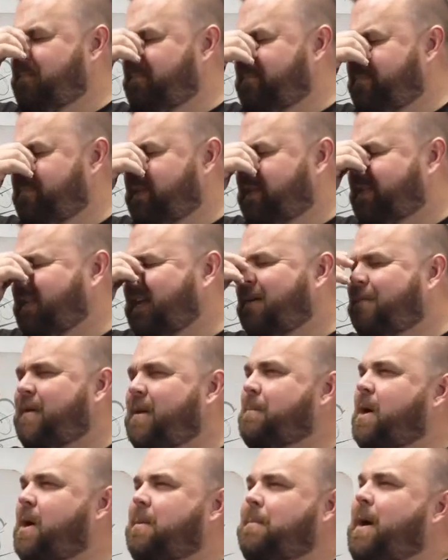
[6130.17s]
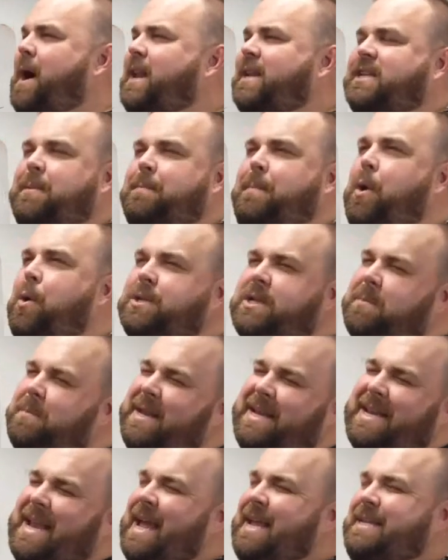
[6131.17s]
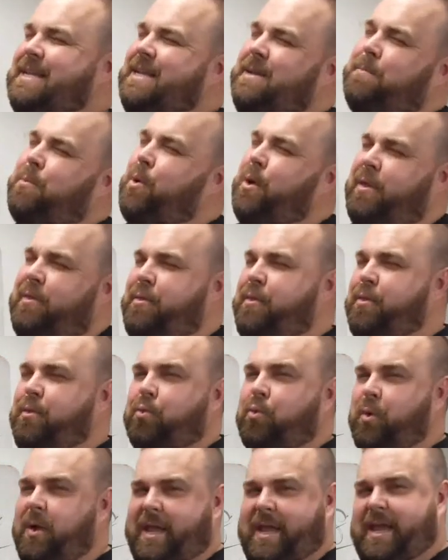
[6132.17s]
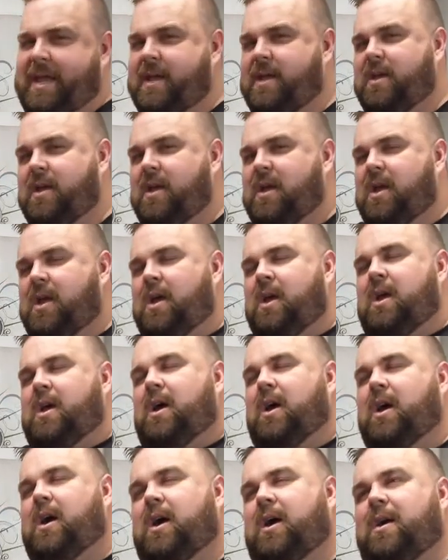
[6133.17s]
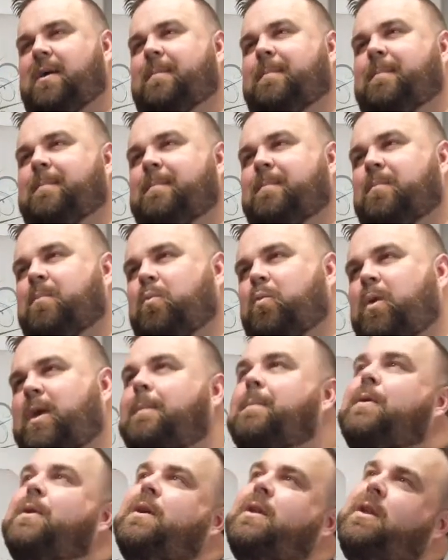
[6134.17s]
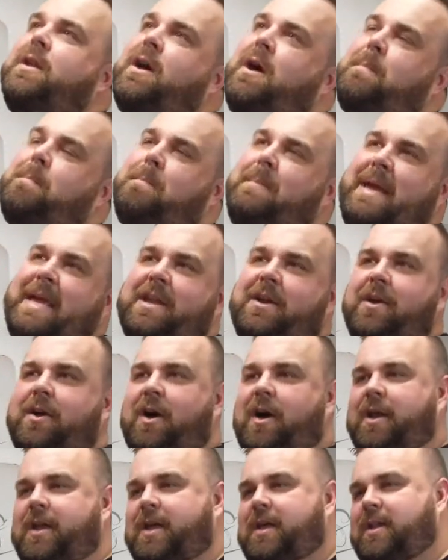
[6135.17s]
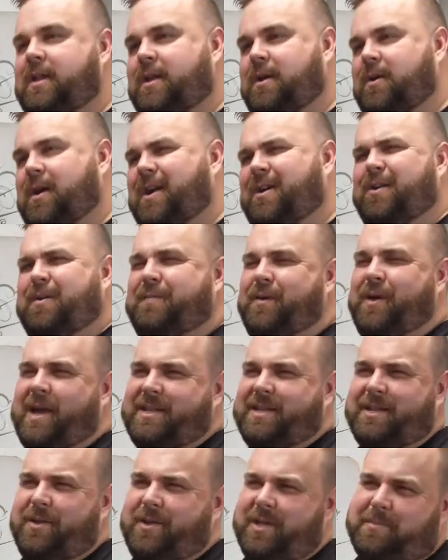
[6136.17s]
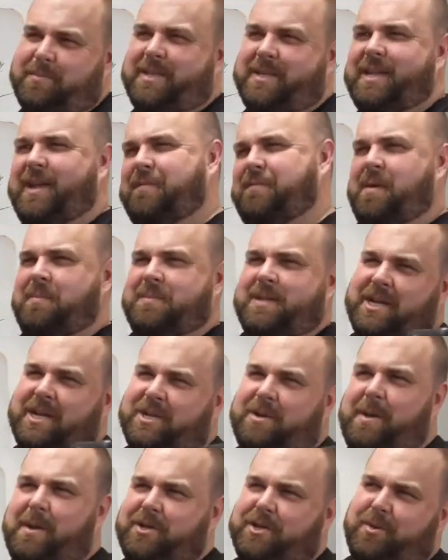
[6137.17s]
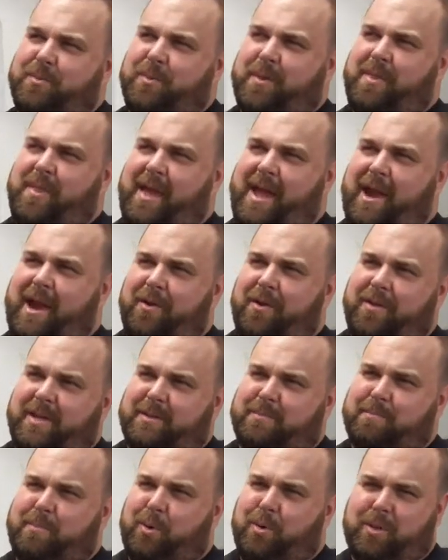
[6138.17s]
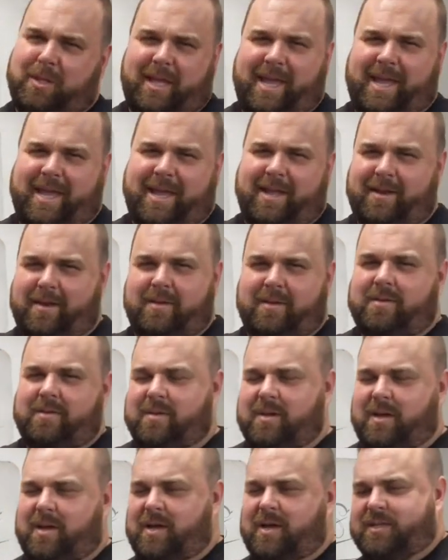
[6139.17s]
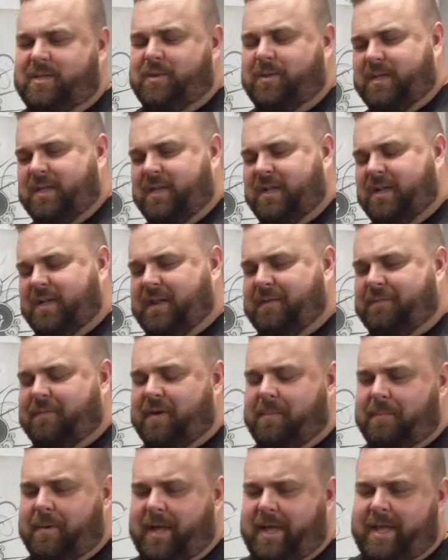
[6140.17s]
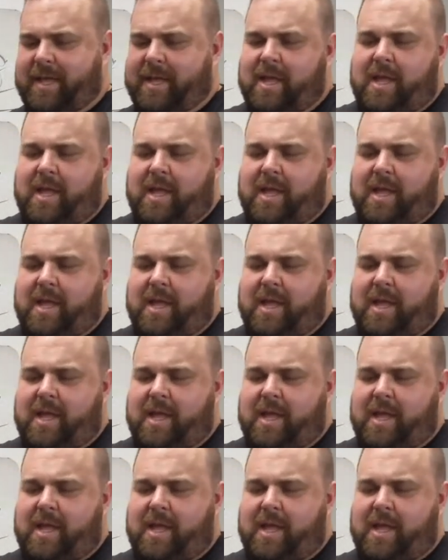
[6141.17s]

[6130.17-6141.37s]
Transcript: the CFM on mine is supposed to be 19.3. We put a meter on it. I don't know if you guys know this, but CFM is actually measured with the air that's pulled in, so it's a little different. But